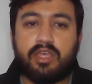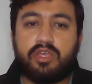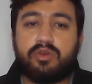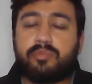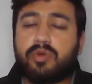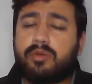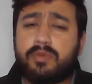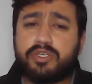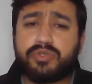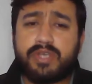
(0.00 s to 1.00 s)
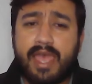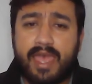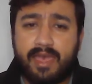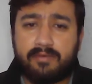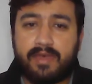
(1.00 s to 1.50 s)
You probably should
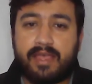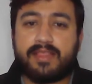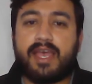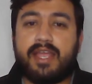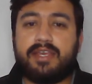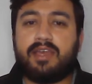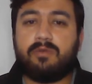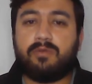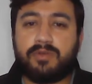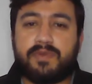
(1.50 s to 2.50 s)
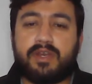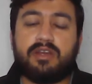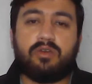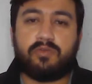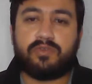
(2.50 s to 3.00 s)
have an idea what
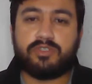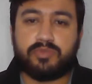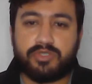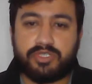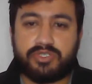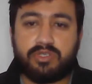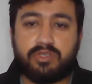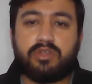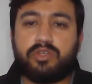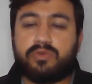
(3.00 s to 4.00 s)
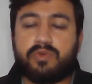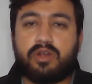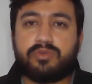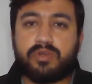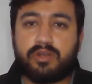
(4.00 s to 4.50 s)
federal office position you
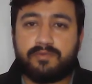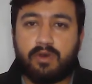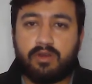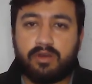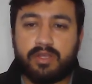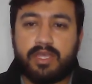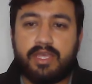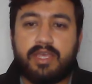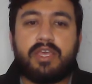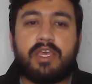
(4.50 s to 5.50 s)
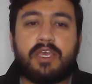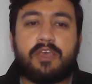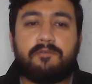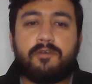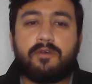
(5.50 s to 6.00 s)
want to run for.
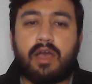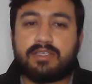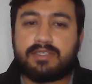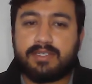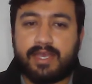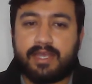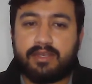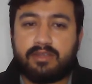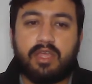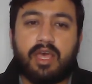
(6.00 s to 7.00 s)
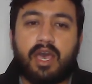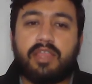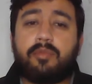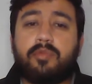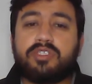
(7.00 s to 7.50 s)
If you answer that,
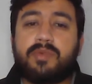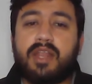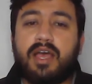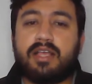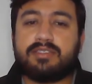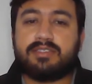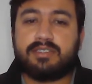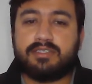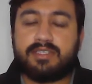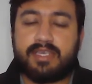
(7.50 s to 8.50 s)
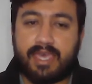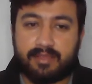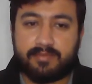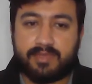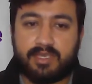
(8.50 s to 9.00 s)
other possible answers
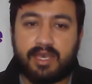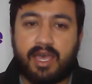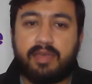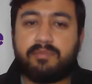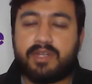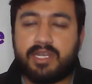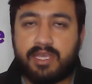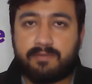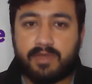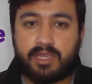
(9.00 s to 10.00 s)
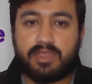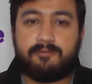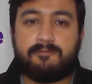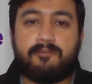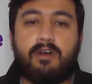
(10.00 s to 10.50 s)
can be, I believe in the
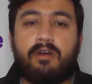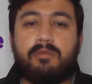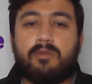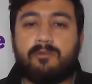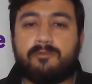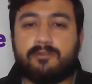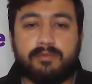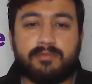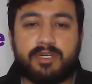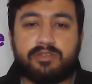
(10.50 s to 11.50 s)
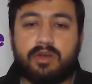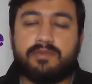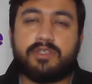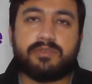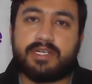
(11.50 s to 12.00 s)
form of government
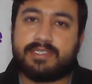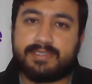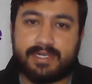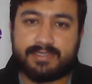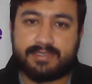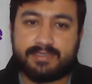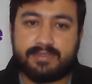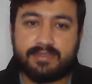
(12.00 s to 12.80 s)
of the United States,